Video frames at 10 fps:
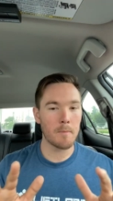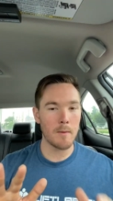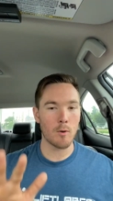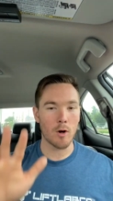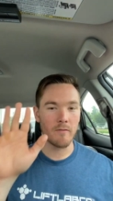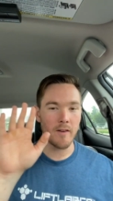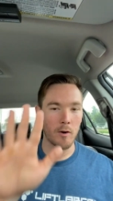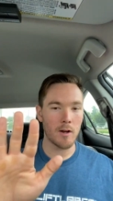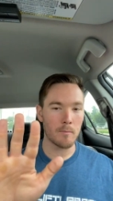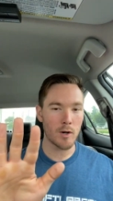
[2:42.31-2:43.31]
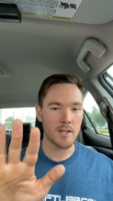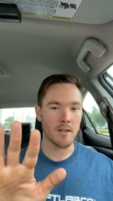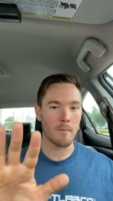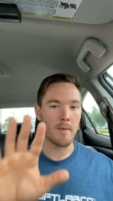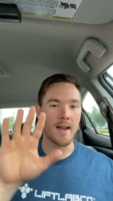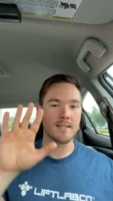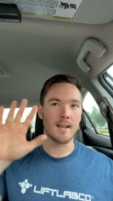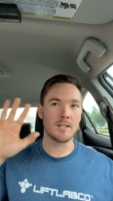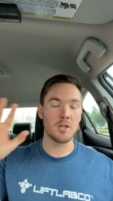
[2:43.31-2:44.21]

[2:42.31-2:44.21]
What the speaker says: people are very compressed on the backside.